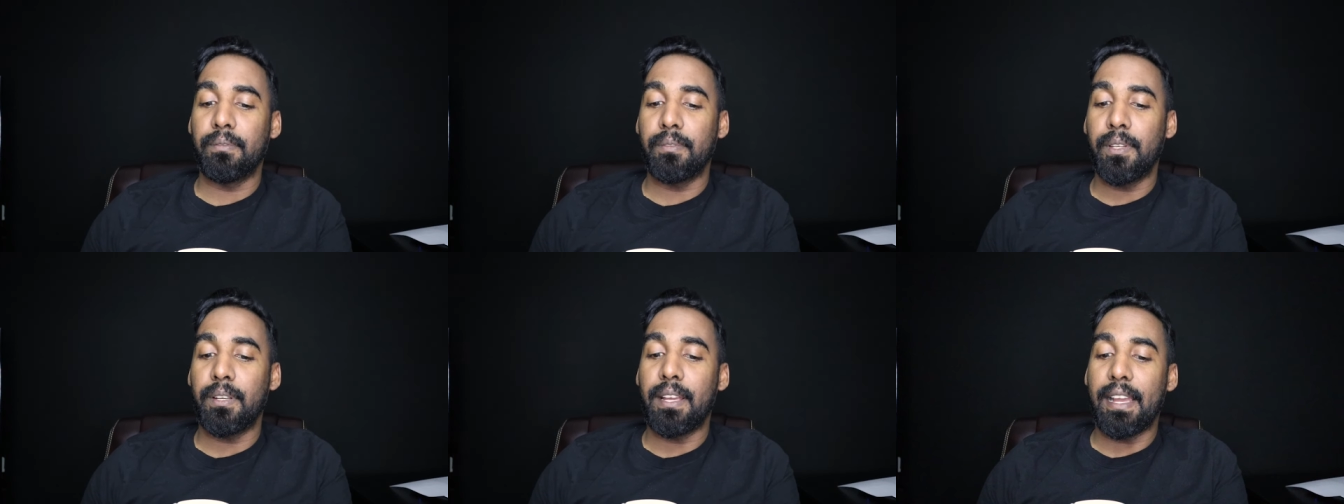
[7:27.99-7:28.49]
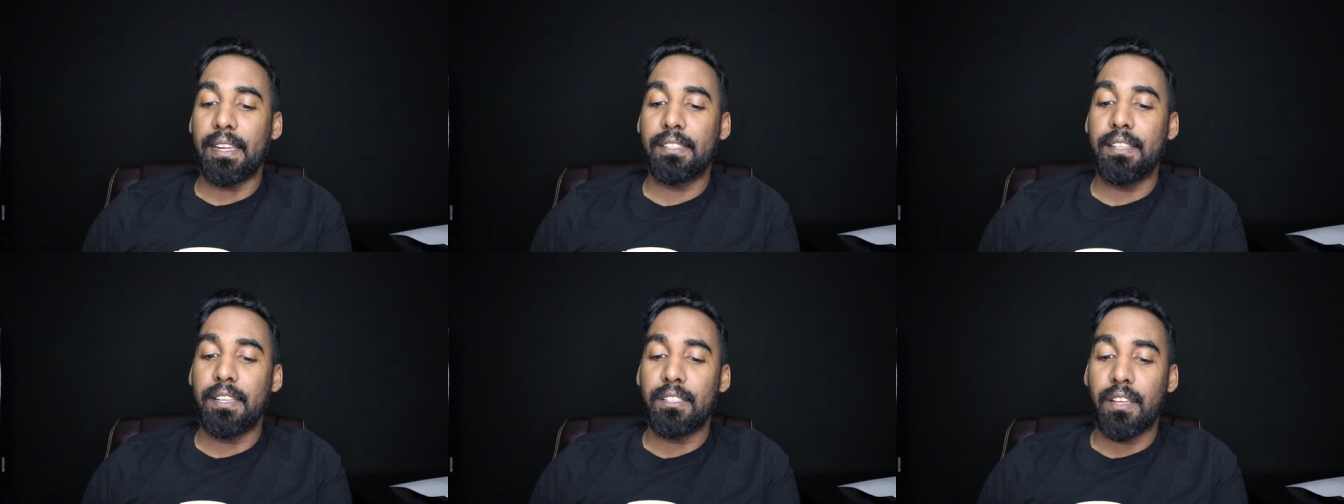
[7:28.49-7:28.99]
you know
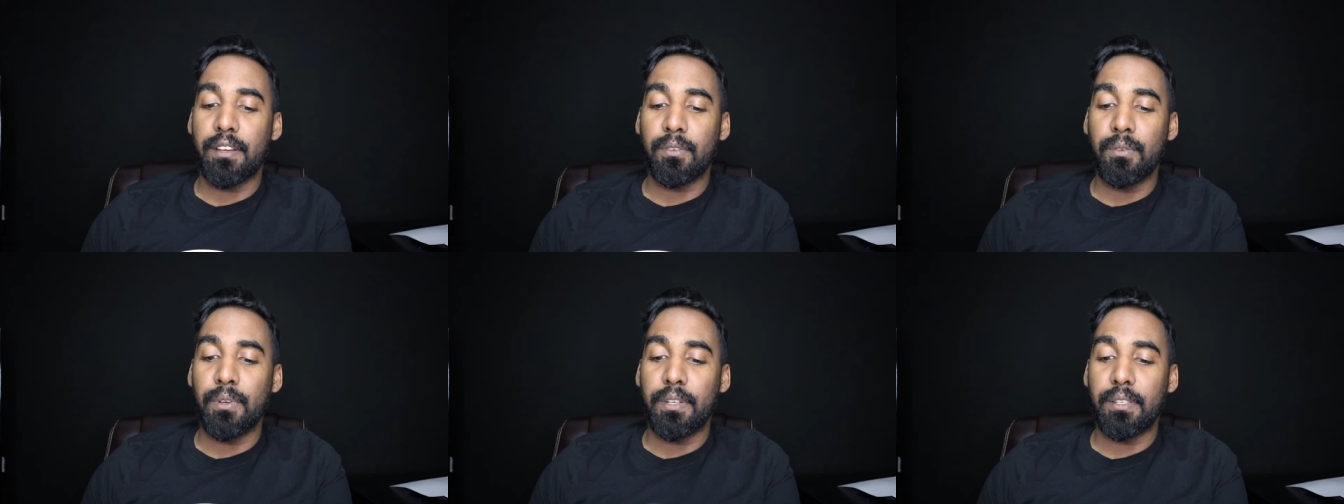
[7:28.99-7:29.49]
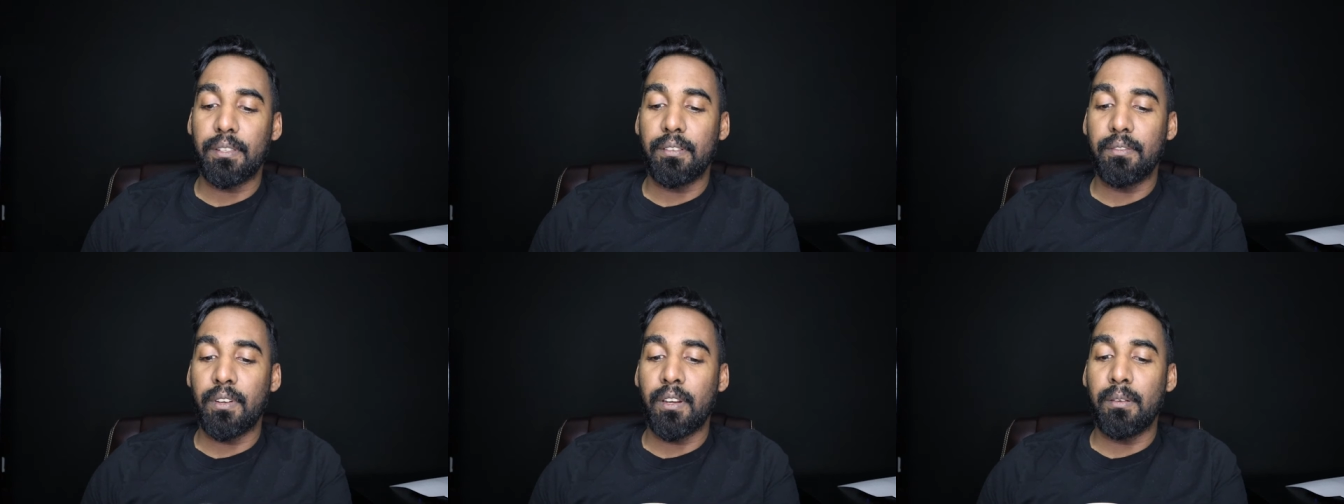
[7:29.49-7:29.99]
accidents on the road.
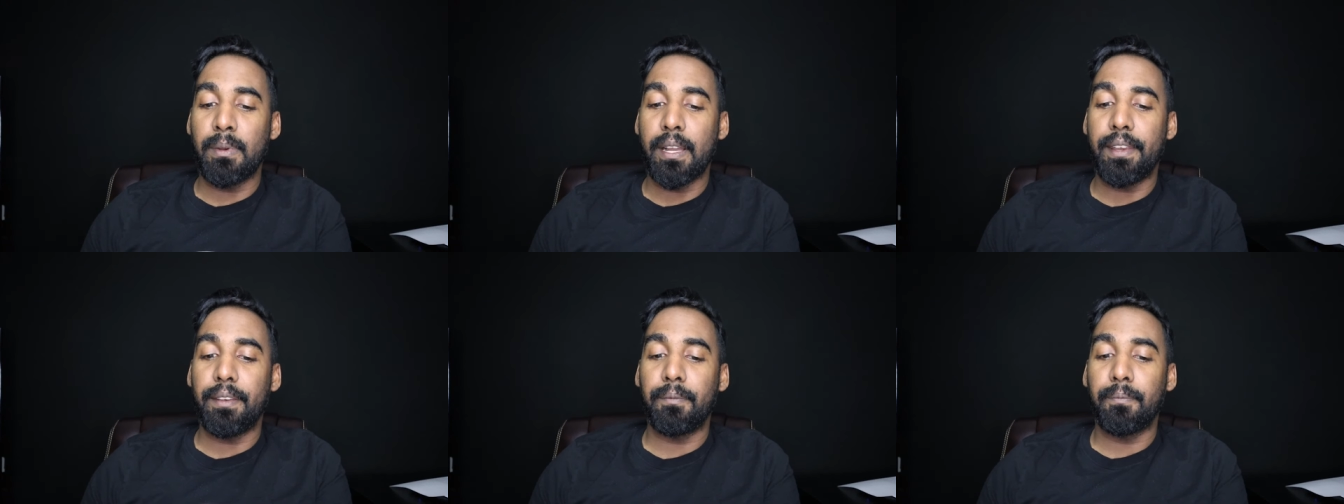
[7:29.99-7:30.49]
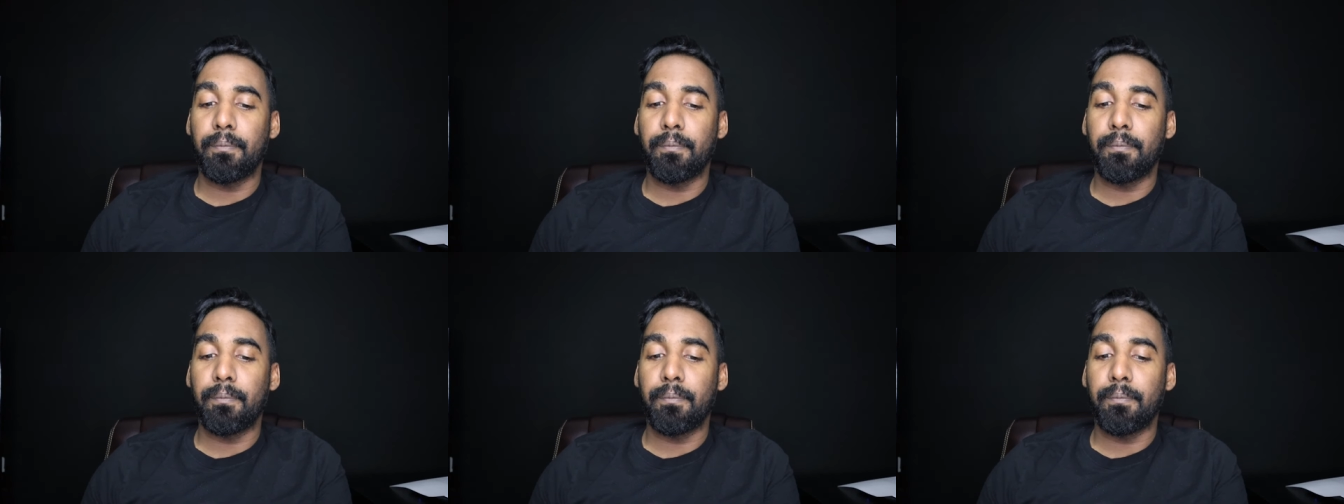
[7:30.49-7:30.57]
Very bad.